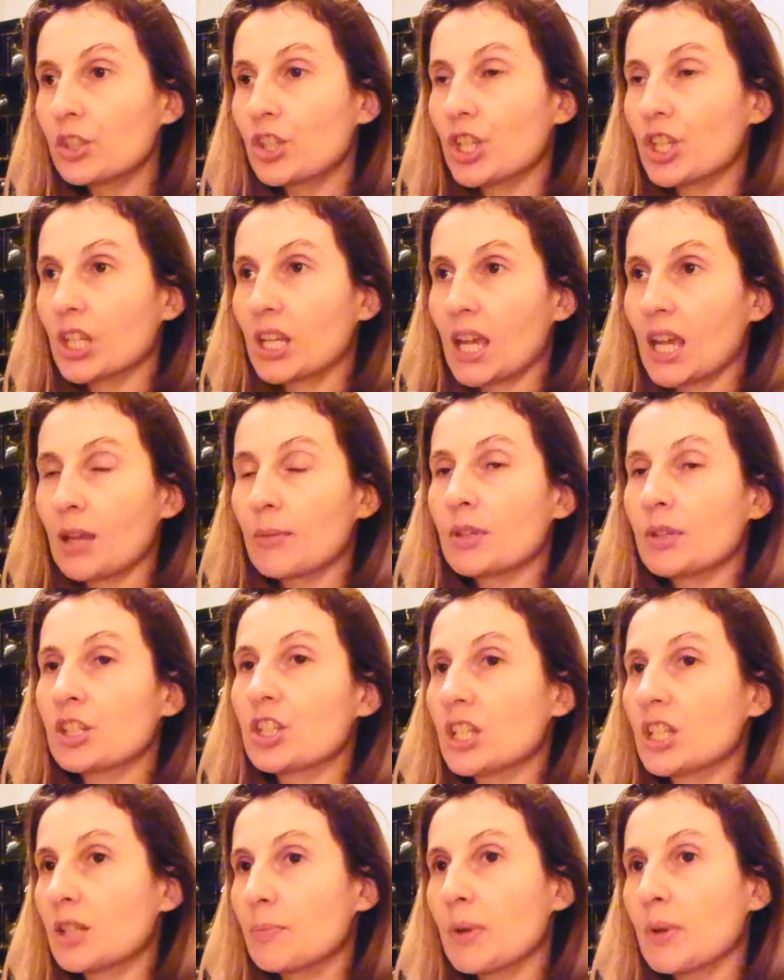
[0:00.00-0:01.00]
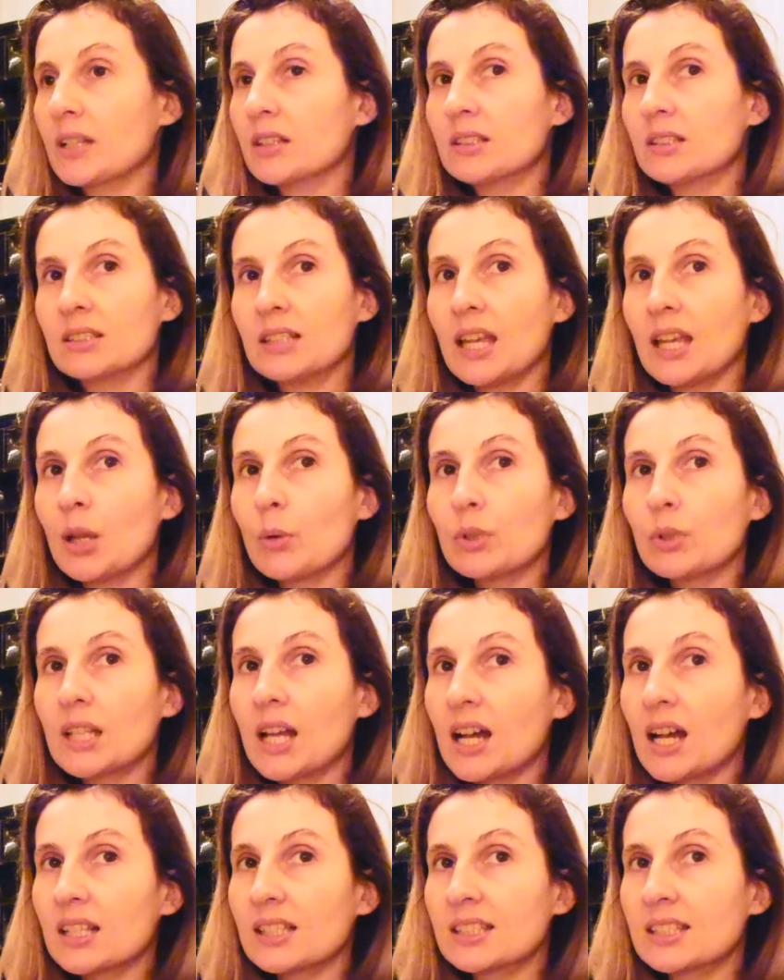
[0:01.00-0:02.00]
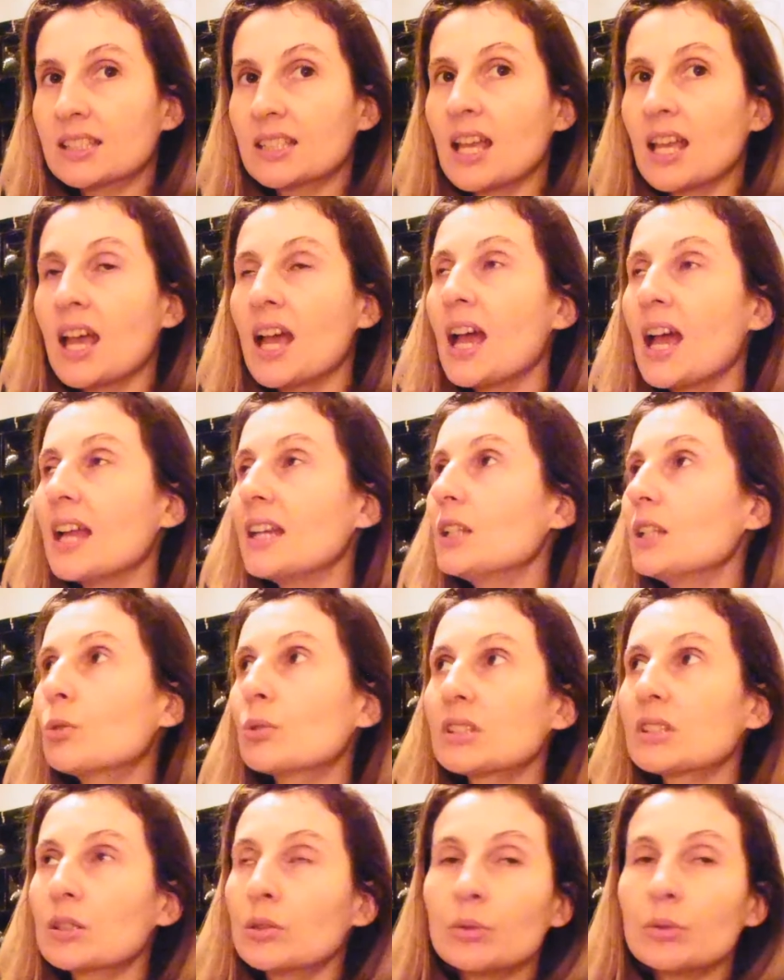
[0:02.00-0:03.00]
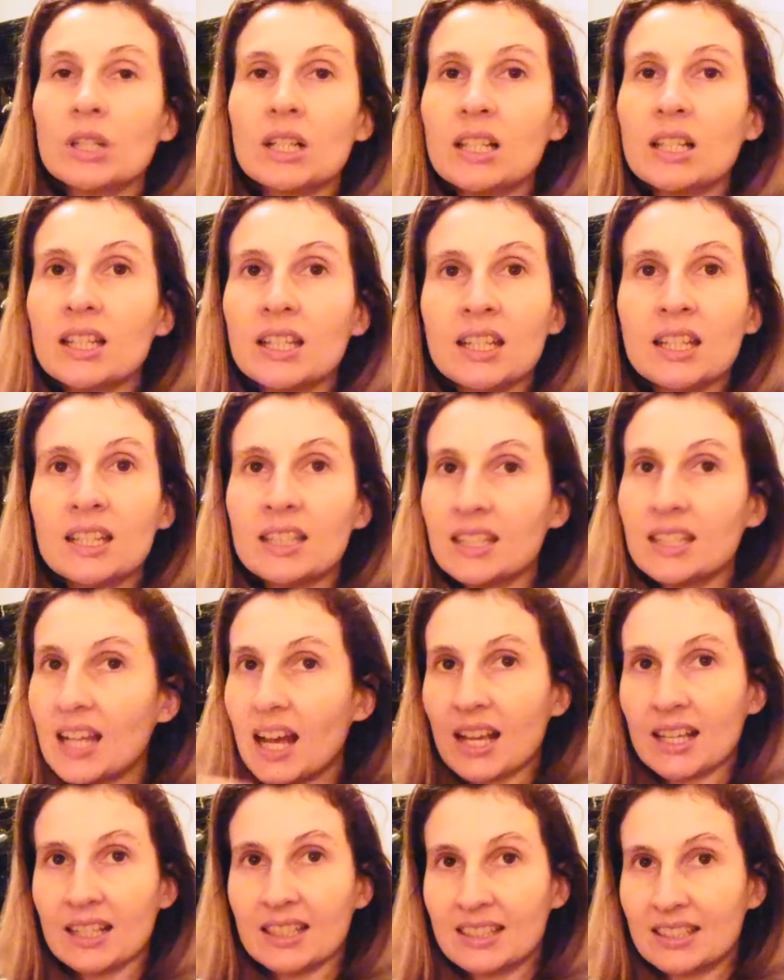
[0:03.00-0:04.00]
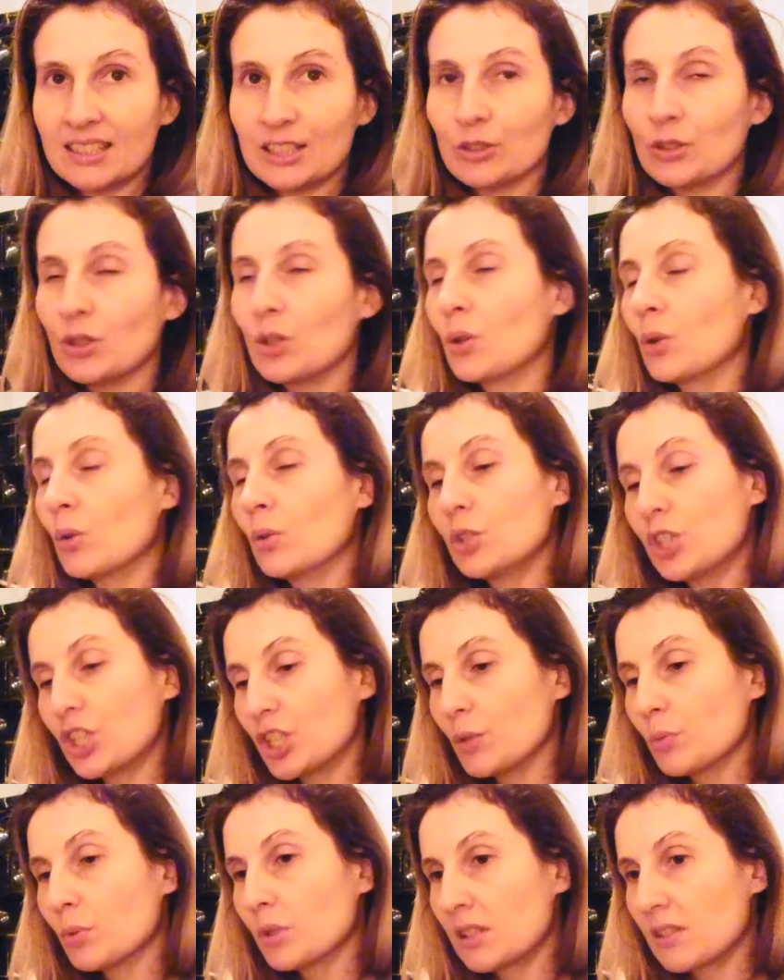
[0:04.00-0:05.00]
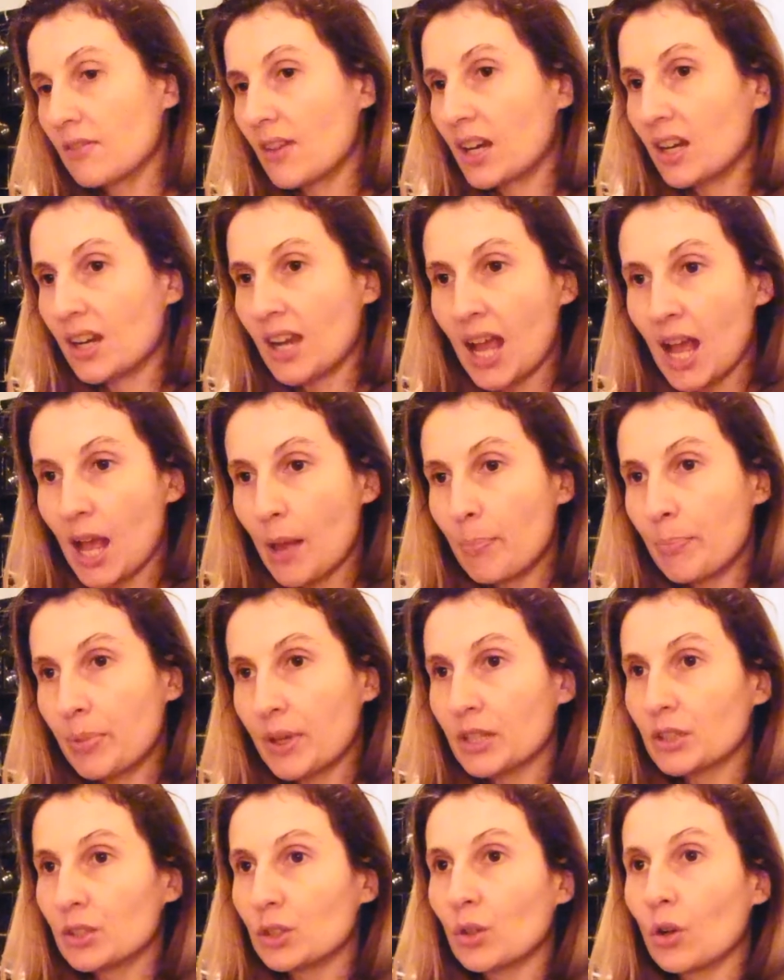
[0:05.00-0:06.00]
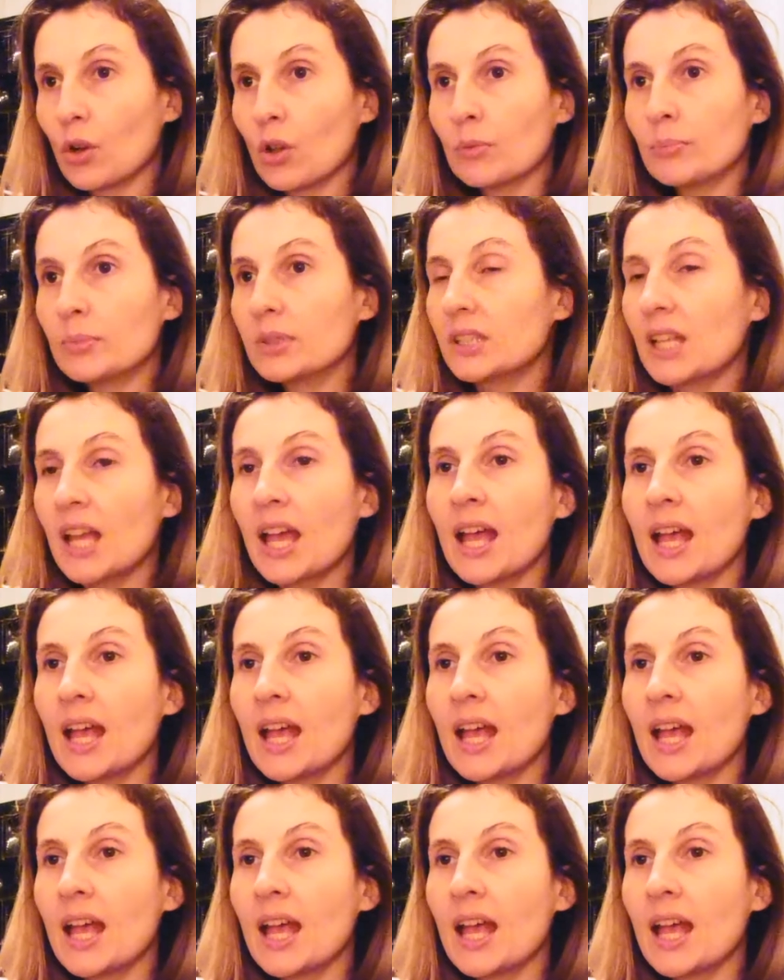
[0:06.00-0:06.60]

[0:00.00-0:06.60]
She came and she spent the day with us, and it was really nice, you know. She was very happy and all, but